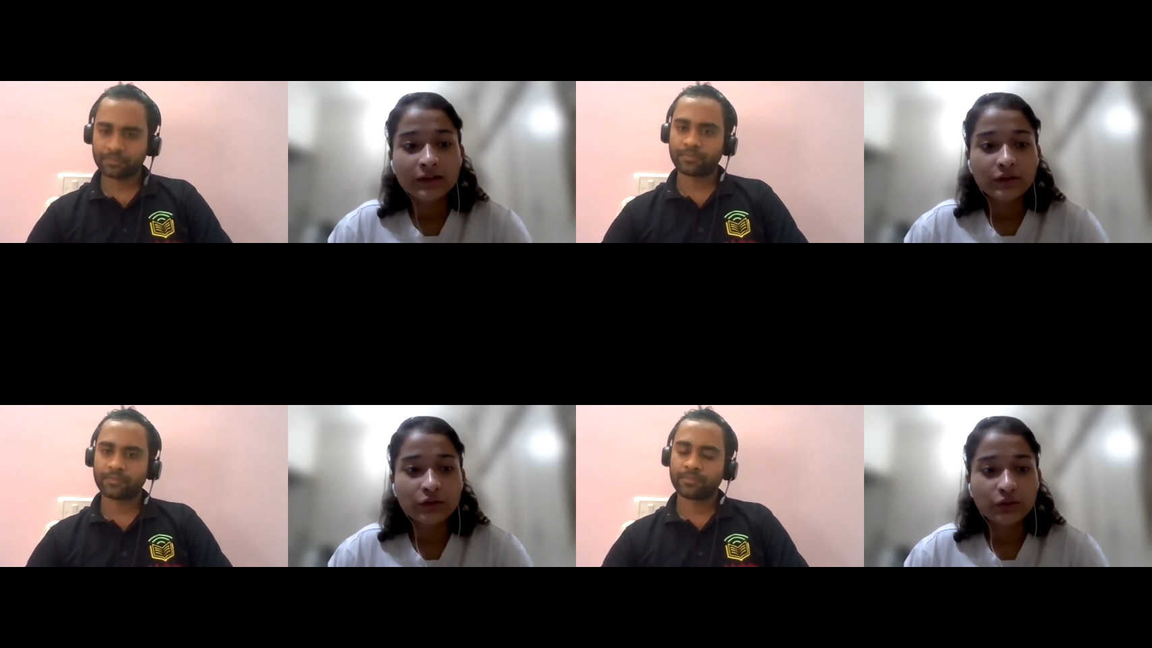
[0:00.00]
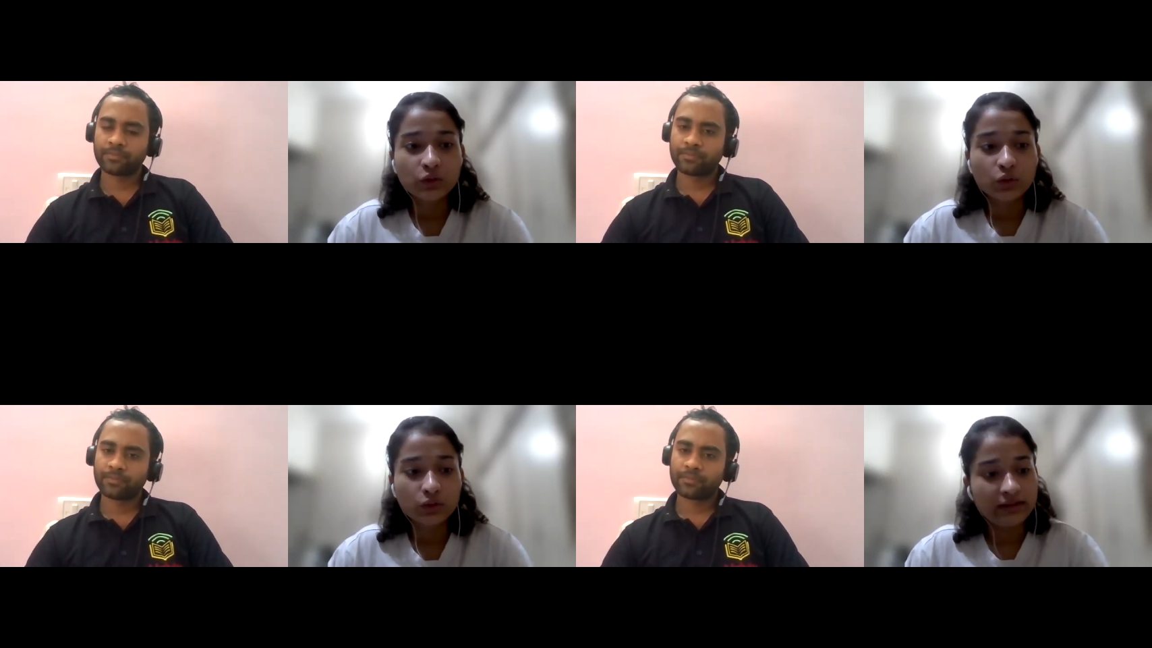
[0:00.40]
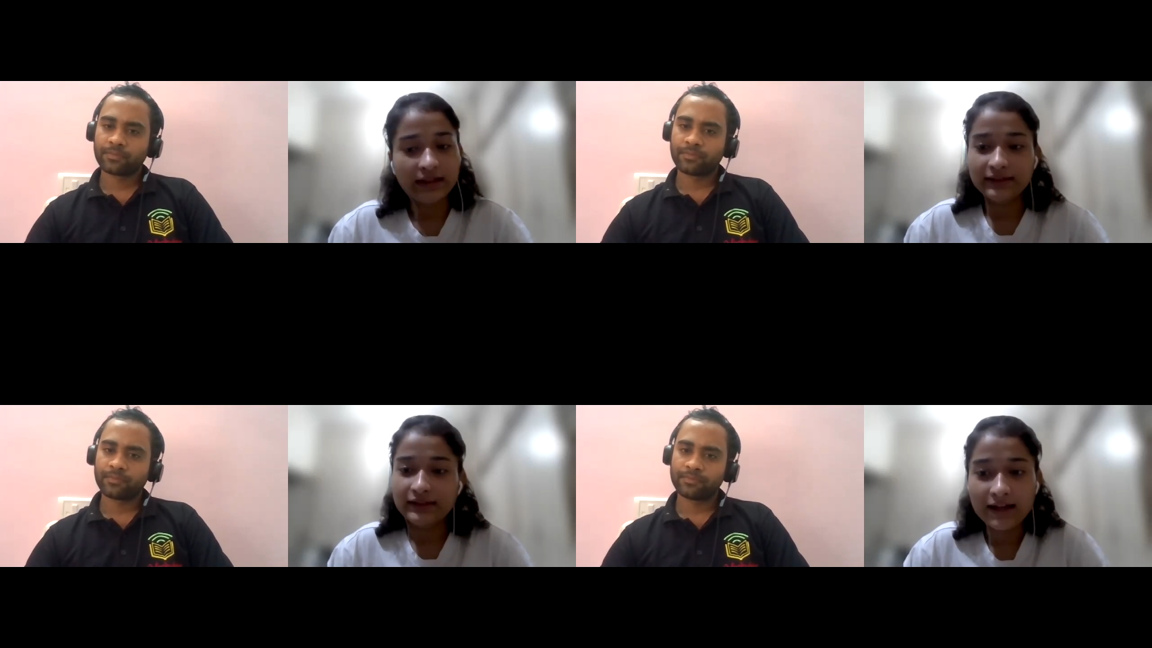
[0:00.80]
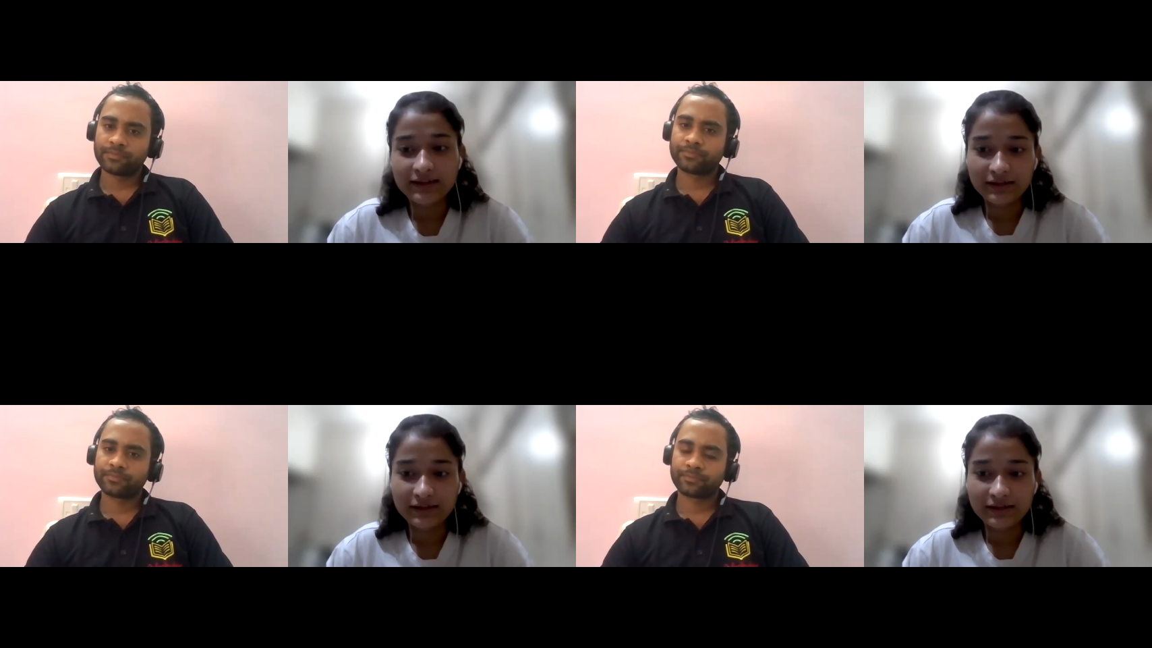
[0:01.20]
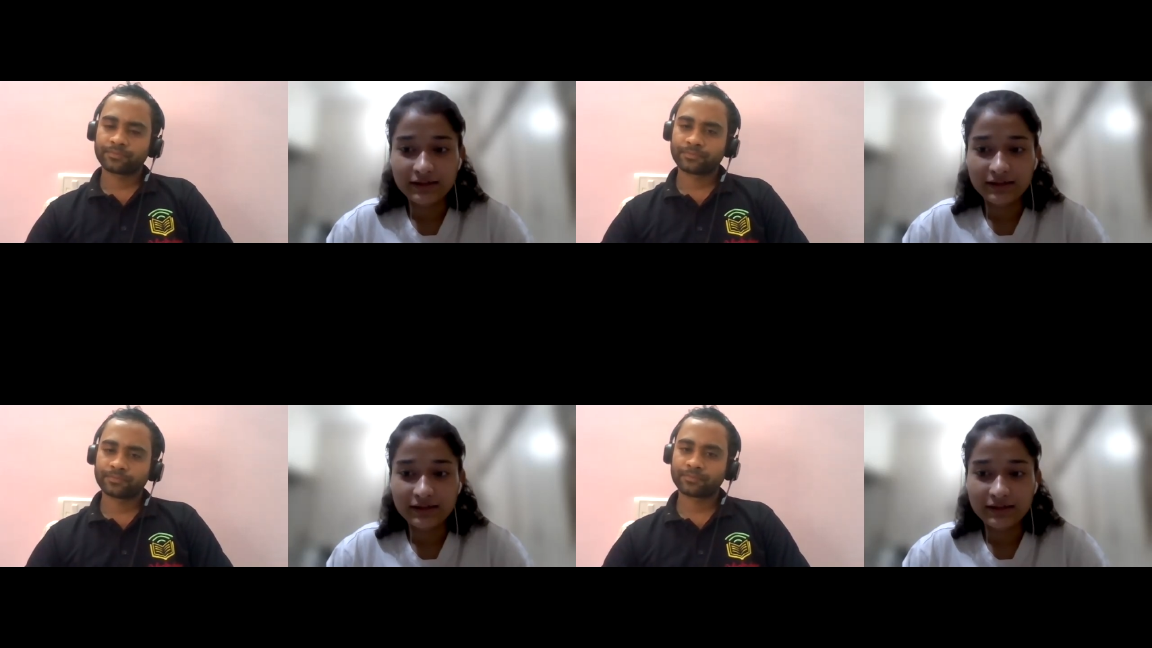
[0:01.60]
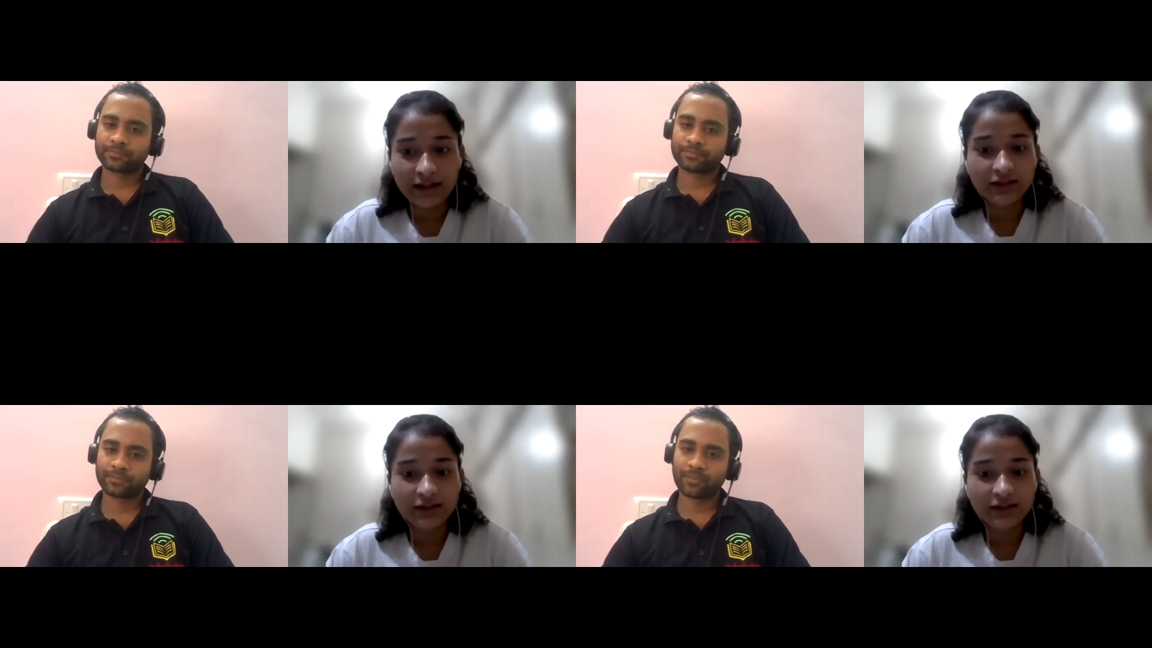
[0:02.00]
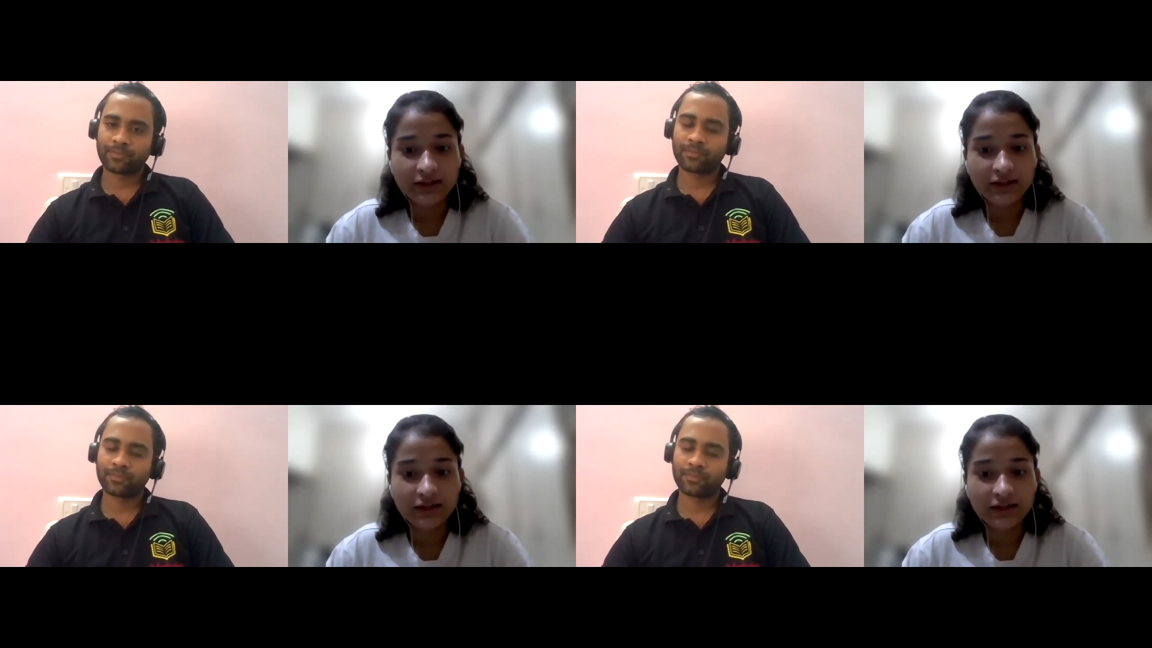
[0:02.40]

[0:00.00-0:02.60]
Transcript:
Speaker 1: So yeah, that's that's